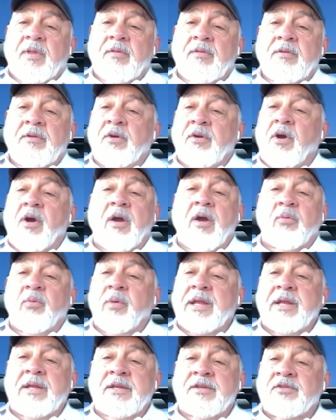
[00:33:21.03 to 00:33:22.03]
your heart
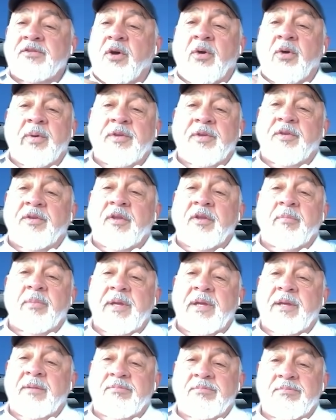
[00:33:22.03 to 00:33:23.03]
rate is always going to
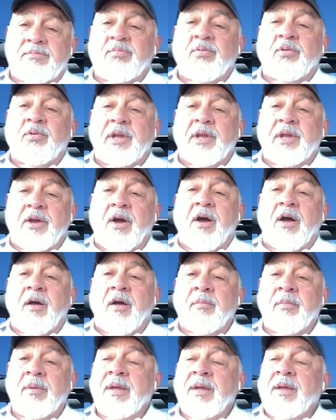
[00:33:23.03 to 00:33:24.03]
be pretty calm.